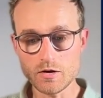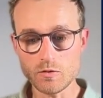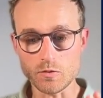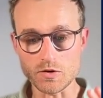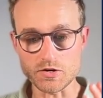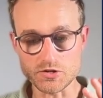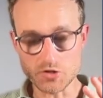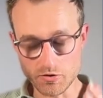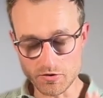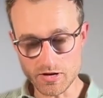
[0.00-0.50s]

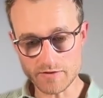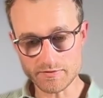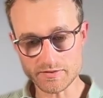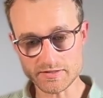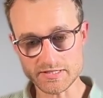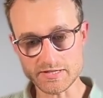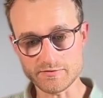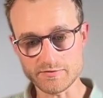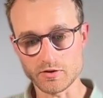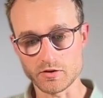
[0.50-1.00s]
We don't have a
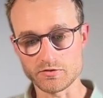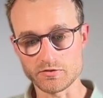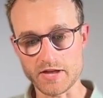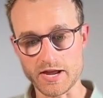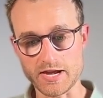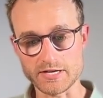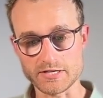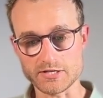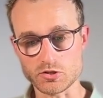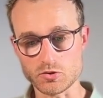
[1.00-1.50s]
default
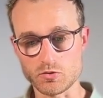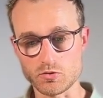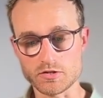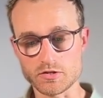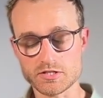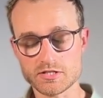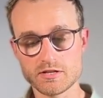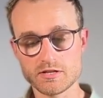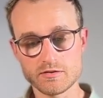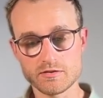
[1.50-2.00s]
data
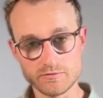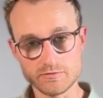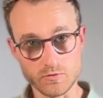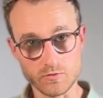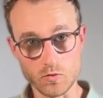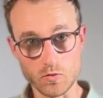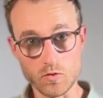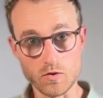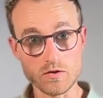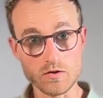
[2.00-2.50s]
source
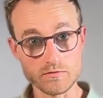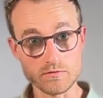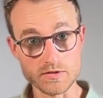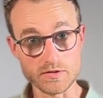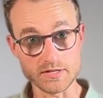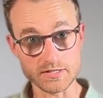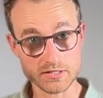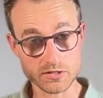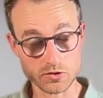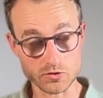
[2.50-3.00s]
for
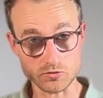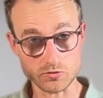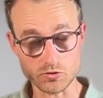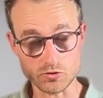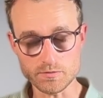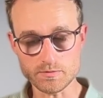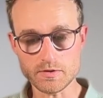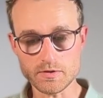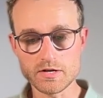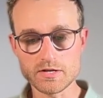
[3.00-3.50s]
this
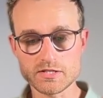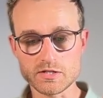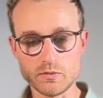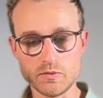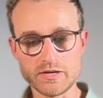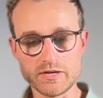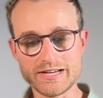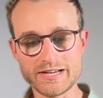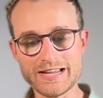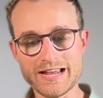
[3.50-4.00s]
group, so
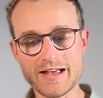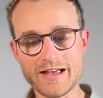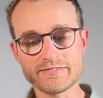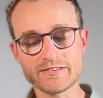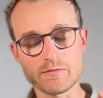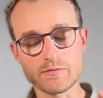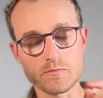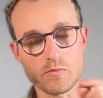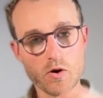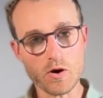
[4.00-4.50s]
we're going to have
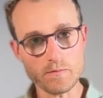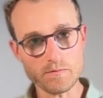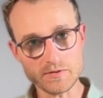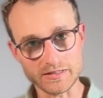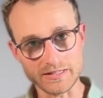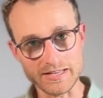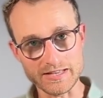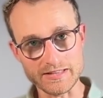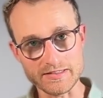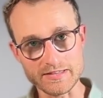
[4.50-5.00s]
to
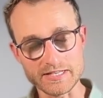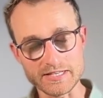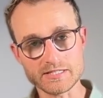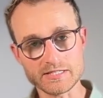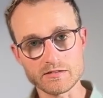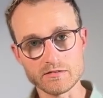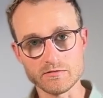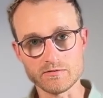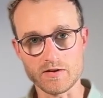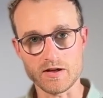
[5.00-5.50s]
populate this
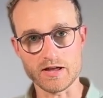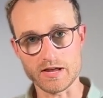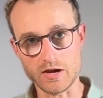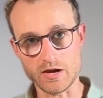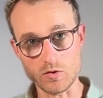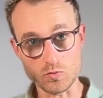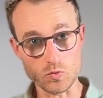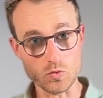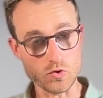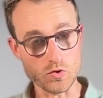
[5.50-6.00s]
via
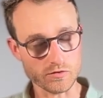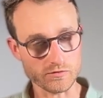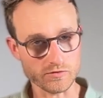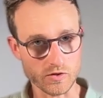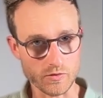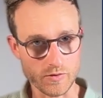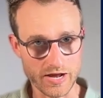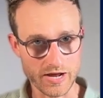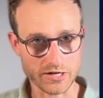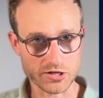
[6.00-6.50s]
a
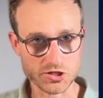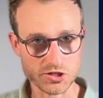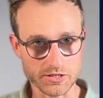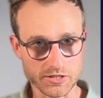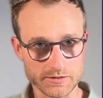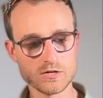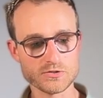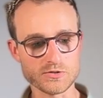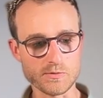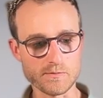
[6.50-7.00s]
workflow
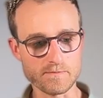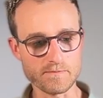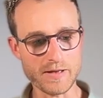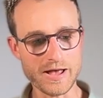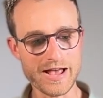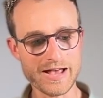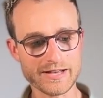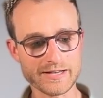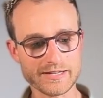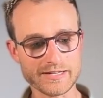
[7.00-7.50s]
action. So
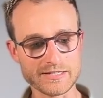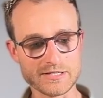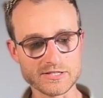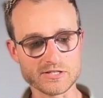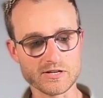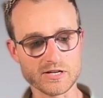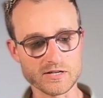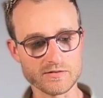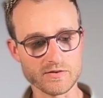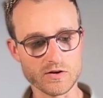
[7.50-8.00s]
back
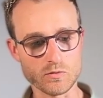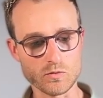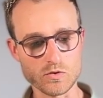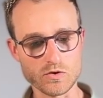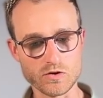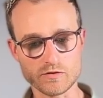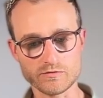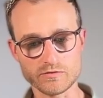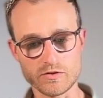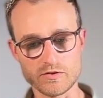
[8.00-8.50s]
inside of our
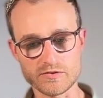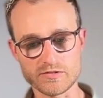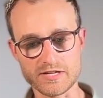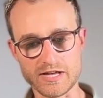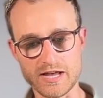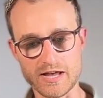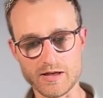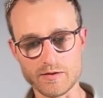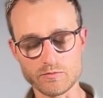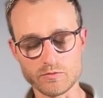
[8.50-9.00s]
workflow
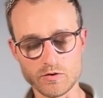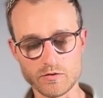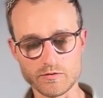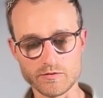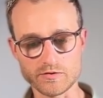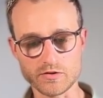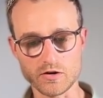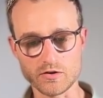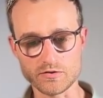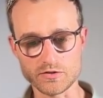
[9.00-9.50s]
tab, where
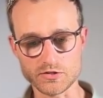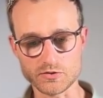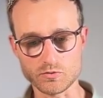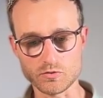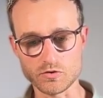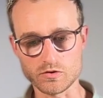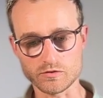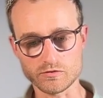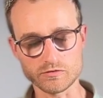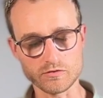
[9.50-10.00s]
we've got this
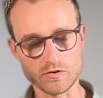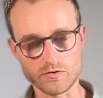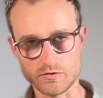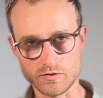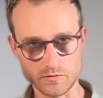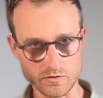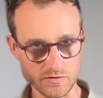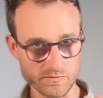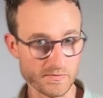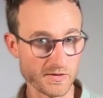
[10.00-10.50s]
workflow
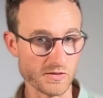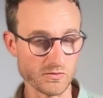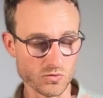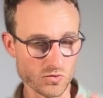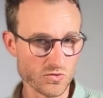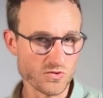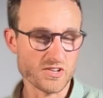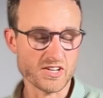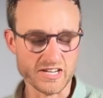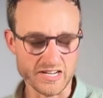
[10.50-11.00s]
that we've been
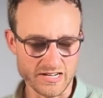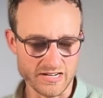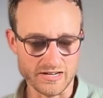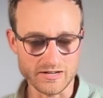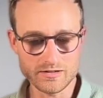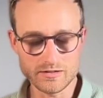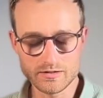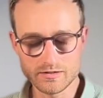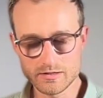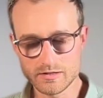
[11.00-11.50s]
working
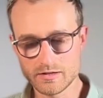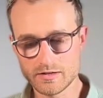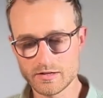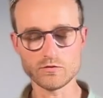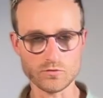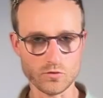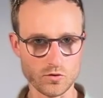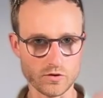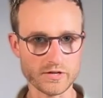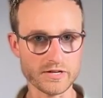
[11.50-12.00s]
in
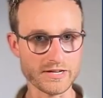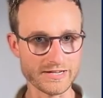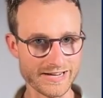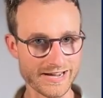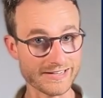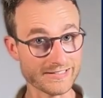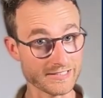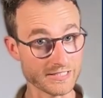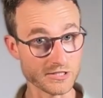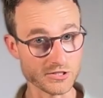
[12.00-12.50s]
for
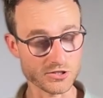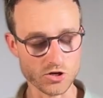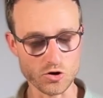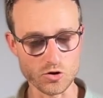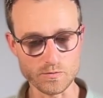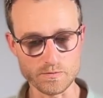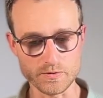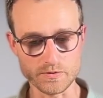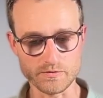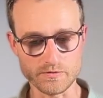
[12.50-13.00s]
connecting to
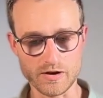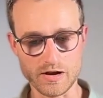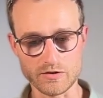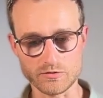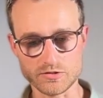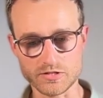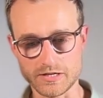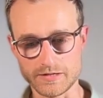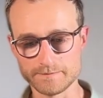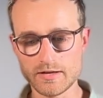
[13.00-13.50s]

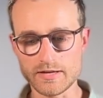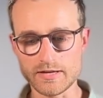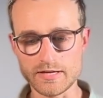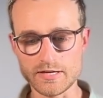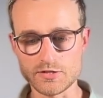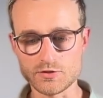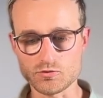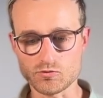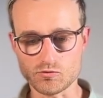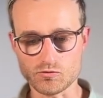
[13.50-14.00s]
OpenRouter,
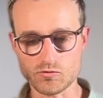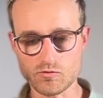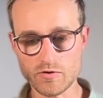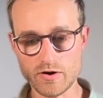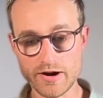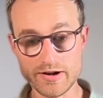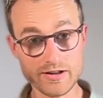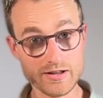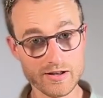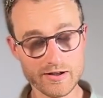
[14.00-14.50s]
is
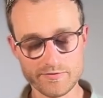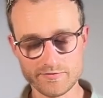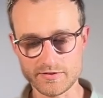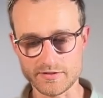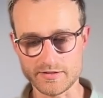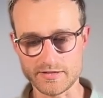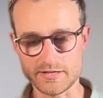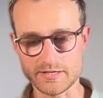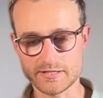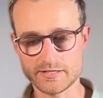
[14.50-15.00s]
right after
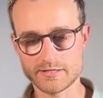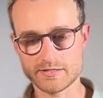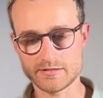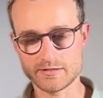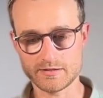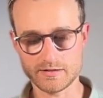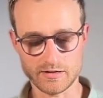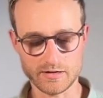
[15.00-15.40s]
this,